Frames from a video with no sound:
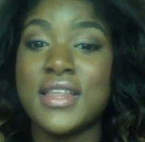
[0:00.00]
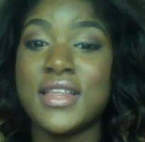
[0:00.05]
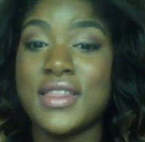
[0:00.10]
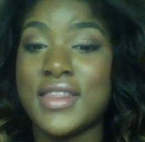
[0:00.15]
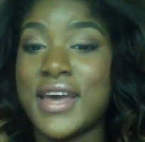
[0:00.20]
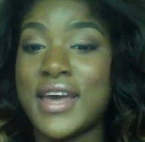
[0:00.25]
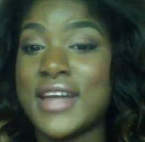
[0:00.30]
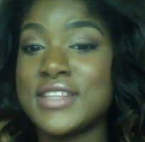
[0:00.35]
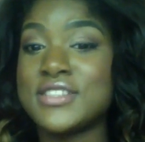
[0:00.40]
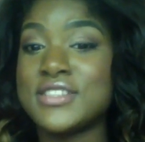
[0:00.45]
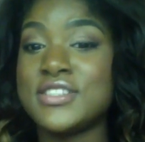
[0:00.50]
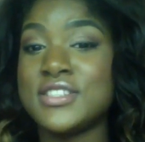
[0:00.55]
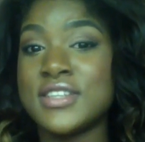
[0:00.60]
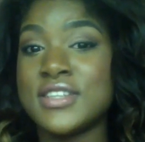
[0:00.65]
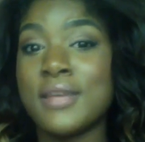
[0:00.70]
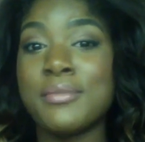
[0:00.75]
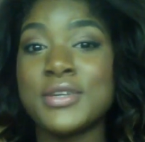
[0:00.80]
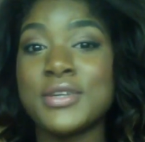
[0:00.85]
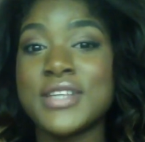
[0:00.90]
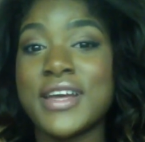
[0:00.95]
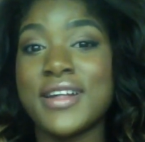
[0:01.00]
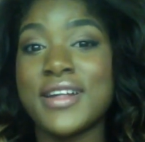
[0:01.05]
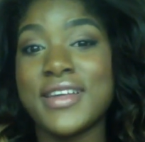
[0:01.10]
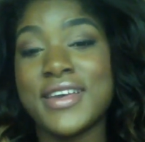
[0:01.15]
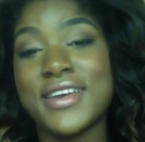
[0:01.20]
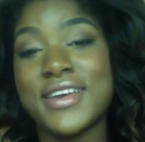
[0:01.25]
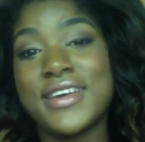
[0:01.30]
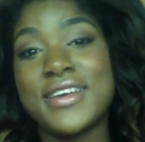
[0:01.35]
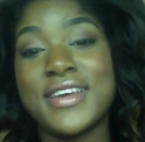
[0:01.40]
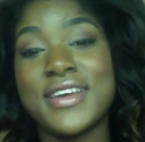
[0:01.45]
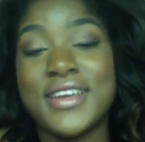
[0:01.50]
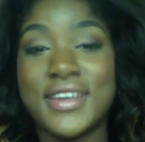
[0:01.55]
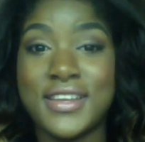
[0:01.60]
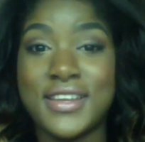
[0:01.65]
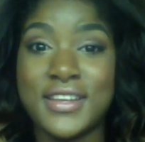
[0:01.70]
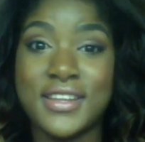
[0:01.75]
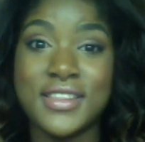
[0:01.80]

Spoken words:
that's December Talia and